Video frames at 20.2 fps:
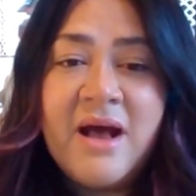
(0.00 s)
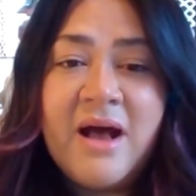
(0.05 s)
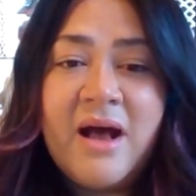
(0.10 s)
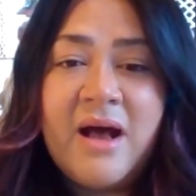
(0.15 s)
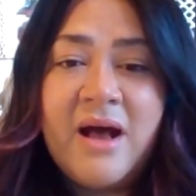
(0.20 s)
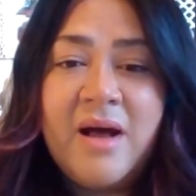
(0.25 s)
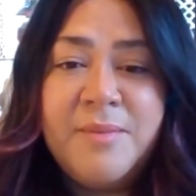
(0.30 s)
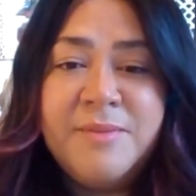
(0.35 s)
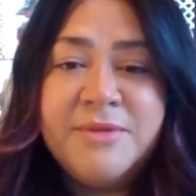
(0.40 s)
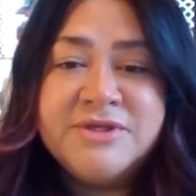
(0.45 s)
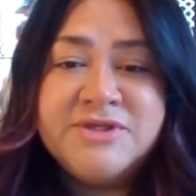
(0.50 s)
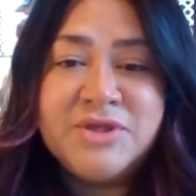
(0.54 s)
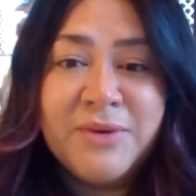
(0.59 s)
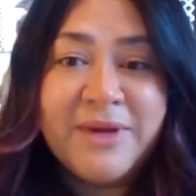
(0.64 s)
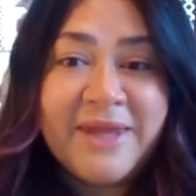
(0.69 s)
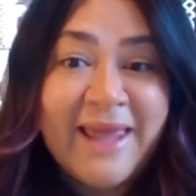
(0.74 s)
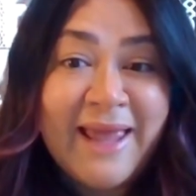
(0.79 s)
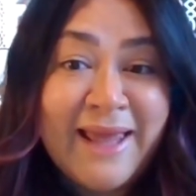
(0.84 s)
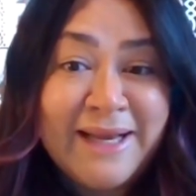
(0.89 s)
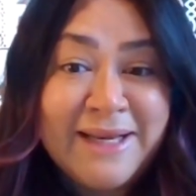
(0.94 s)
Um, so,
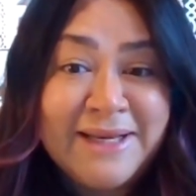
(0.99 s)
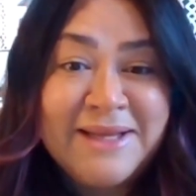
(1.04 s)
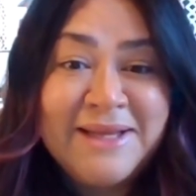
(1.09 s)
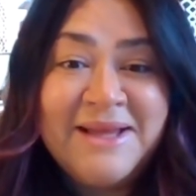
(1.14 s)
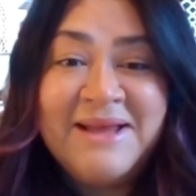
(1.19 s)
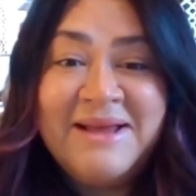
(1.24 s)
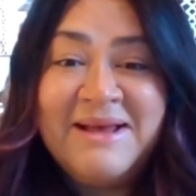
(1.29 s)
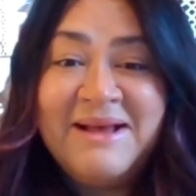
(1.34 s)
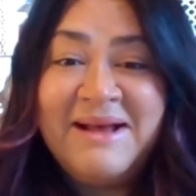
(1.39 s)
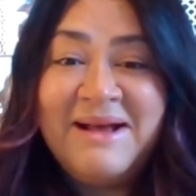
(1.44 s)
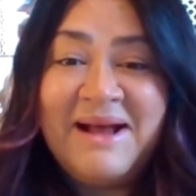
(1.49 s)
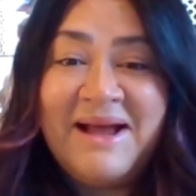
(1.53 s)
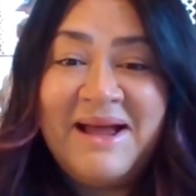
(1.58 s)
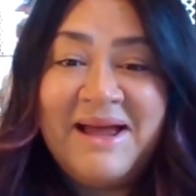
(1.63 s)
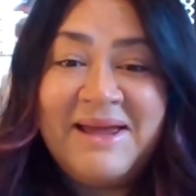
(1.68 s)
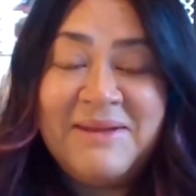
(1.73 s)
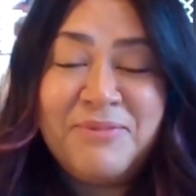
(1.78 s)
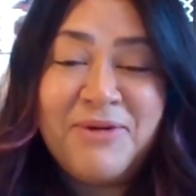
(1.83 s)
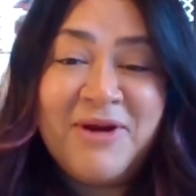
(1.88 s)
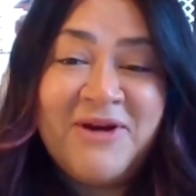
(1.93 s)
again,
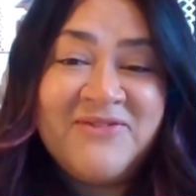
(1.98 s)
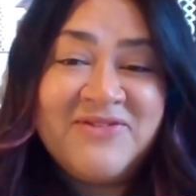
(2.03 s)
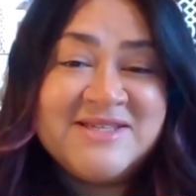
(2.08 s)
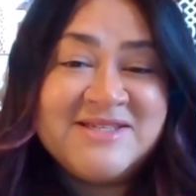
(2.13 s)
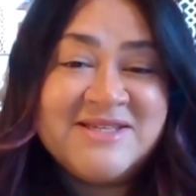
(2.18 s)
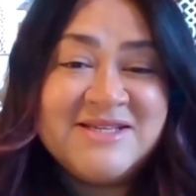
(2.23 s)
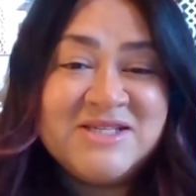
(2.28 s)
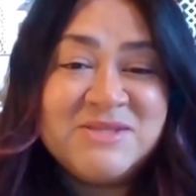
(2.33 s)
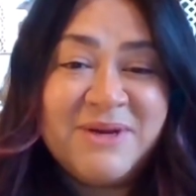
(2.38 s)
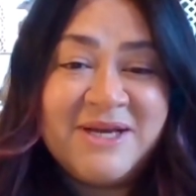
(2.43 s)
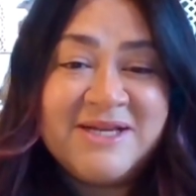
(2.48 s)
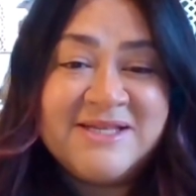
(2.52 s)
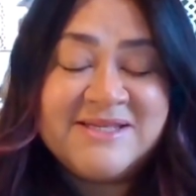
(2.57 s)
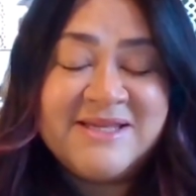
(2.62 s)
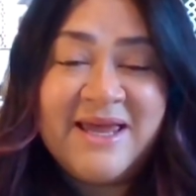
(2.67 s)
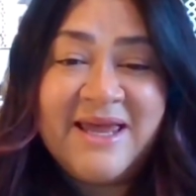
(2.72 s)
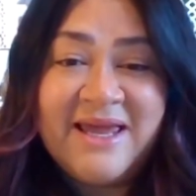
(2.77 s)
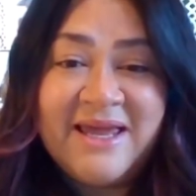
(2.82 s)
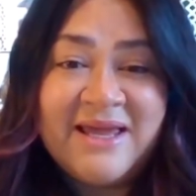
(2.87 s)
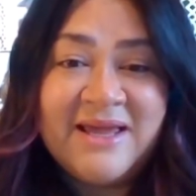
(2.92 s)
I preface this by
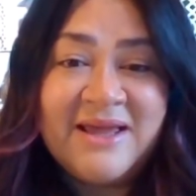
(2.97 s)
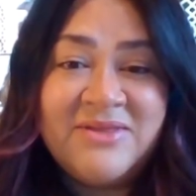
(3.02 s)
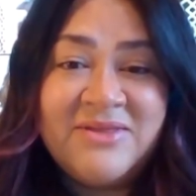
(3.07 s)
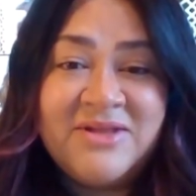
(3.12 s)
saying